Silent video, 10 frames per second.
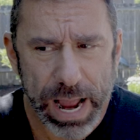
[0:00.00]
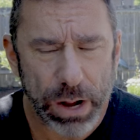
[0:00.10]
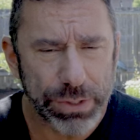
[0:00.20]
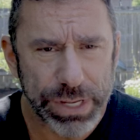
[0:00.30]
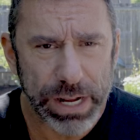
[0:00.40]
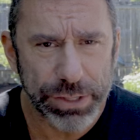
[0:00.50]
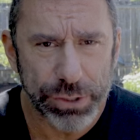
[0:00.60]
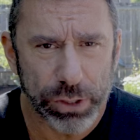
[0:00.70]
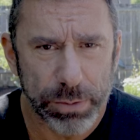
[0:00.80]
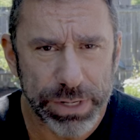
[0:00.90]
outside
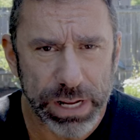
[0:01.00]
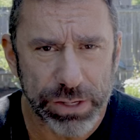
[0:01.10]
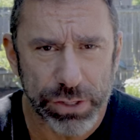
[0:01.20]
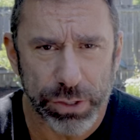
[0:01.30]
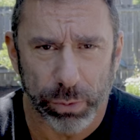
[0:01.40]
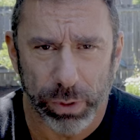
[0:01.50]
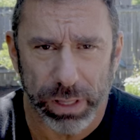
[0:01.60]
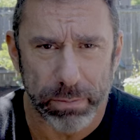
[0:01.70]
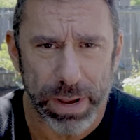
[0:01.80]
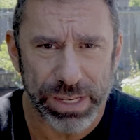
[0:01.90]
circumstances that are
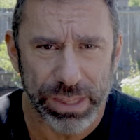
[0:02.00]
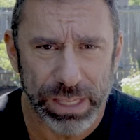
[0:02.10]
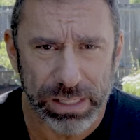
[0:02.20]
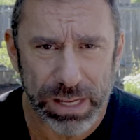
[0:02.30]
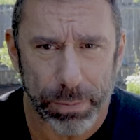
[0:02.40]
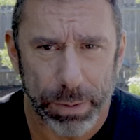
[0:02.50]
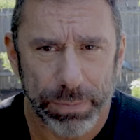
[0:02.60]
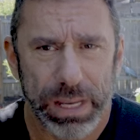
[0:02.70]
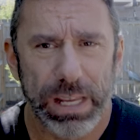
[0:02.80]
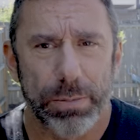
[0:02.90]
really messing things up
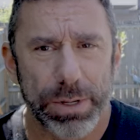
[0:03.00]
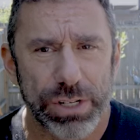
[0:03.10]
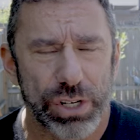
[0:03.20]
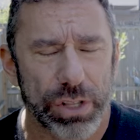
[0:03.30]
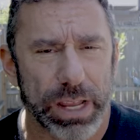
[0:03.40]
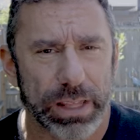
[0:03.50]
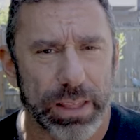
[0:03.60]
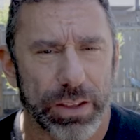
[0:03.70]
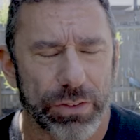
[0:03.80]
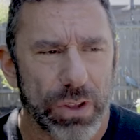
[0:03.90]
in a position like
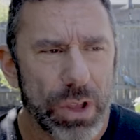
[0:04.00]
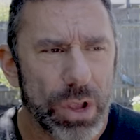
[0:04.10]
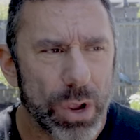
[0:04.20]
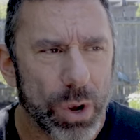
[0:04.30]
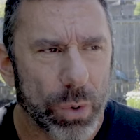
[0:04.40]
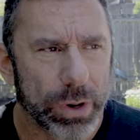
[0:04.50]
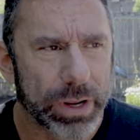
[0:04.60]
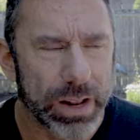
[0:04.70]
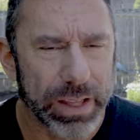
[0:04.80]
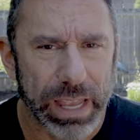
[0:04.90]
this, where you're
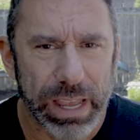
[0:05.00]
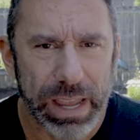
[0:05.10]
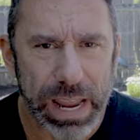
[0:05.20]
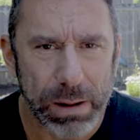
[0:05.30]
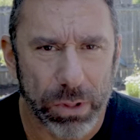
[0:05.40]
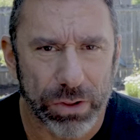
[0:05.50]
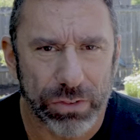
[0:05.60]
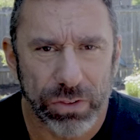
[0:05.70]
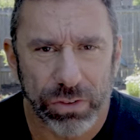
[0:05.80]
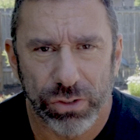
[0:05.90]
kind of like
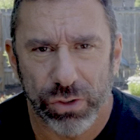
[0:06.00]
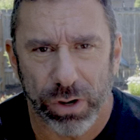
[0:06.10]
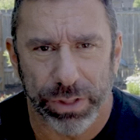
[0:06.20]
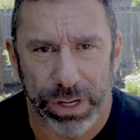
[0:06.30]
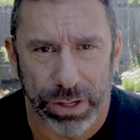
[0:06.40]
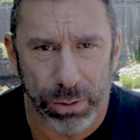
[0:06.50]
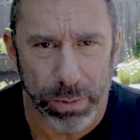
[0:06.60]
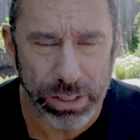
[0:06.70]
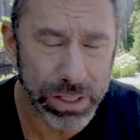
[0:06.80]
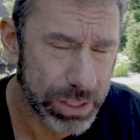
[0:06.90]
aimless, struggling to do
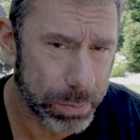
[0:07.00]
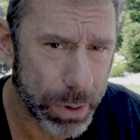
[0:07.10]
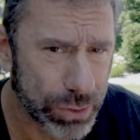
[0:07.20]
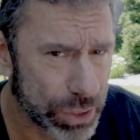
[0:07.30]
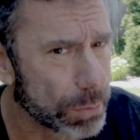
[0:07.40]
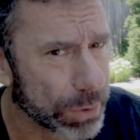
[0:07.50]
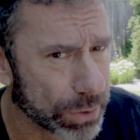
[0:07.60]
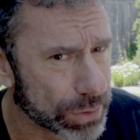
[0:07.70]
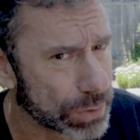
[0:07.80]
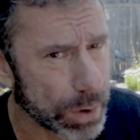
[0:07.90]
much. It's the post-show
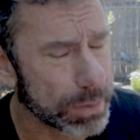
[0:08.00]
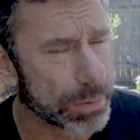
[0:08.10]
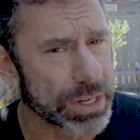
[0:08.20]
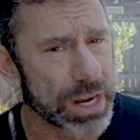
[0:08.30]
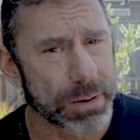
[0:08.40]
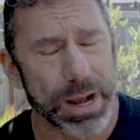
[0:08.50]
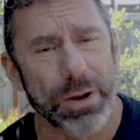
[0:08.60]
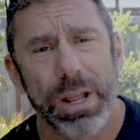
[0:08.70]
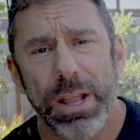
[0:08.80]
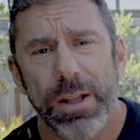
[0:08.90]
blues. It's what people talk
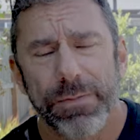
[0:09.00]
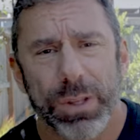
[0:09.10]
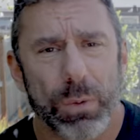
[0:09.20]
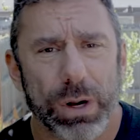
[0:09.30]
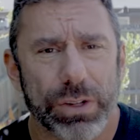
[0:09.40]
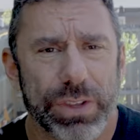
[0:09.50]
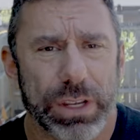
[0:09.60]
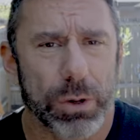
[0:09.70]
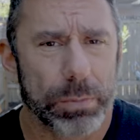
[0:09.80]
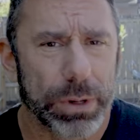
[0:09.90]
about, where it's
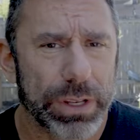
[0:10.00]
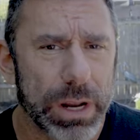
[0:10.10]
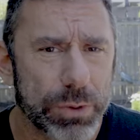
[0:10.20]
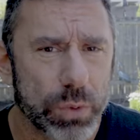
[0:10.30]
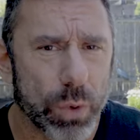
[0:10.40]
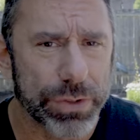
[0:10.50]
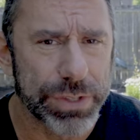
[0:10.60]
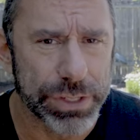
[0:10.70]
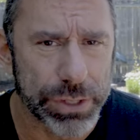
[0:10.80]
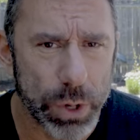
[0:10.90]
like you're building up towards
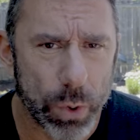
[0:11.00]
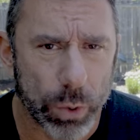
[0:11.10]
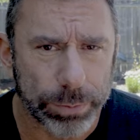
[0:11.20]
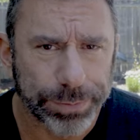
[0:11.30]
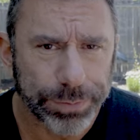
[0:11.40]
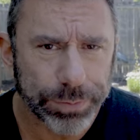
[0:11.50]
this goal.